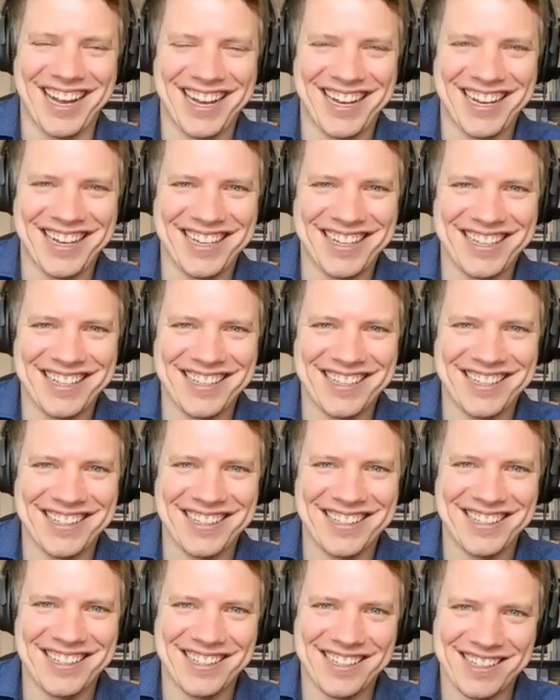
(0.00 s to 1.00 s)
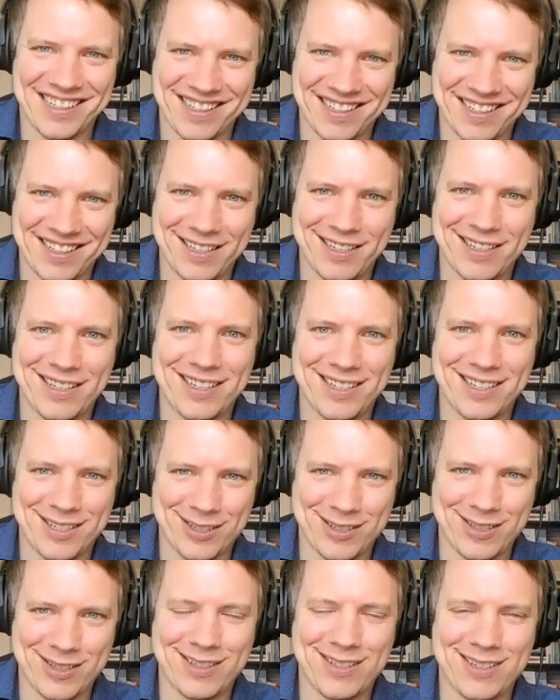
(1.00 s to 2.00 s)
that and it's uh, and it becomes very
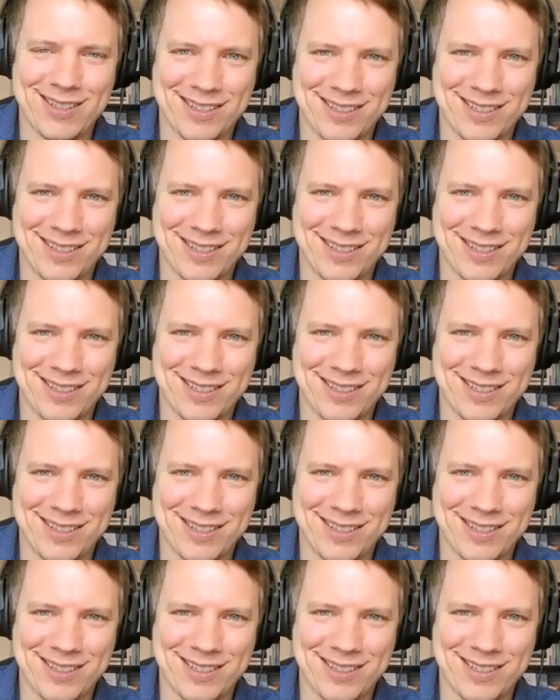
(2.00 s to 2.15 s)
interesting you